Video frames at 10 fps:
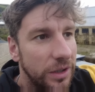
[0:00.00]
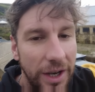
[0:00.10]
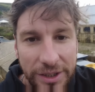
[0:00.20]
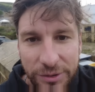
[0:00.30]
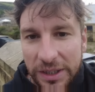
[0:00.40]

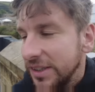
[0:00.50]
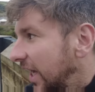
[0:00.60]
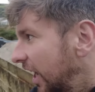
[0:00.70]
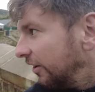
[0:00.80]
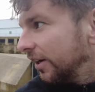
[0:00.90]
Oh, it's really
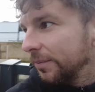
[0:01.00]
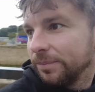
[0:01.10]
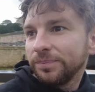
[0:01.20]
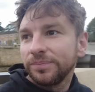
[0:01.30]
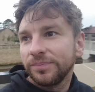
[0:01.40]
scary.
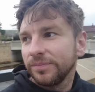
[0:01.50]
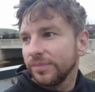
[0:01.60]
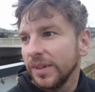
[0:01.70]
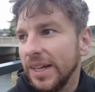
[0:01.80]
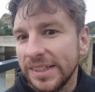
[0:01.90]

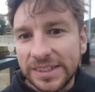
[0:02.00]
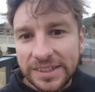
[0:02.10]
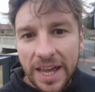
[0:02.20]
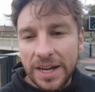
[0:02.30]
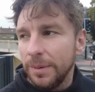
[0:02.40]
And as I
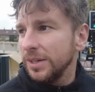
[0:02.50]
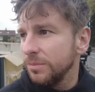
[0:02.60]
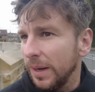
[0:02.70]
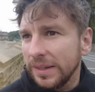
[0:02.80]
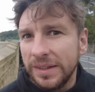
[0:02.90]
said,
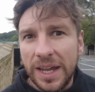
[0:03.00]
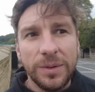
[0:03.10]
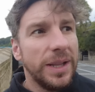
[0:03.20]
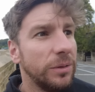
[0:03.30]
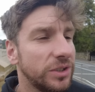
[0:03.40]
imagine back in the day
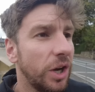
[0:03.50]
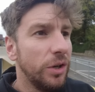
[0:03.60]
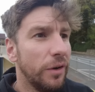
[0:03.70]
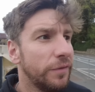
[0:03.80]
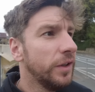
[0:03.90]
when that was
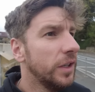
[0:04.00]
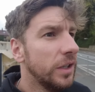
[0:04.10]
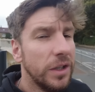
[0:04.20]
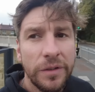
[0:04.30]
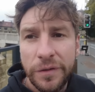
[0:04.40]
going off
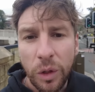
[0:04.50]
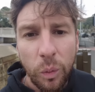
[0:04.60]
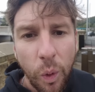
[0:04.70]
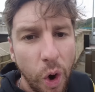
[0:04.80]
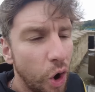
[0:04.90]
for the
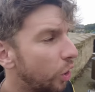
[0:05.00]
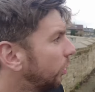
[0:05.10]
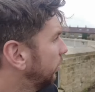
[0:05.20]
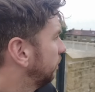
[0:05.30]
war.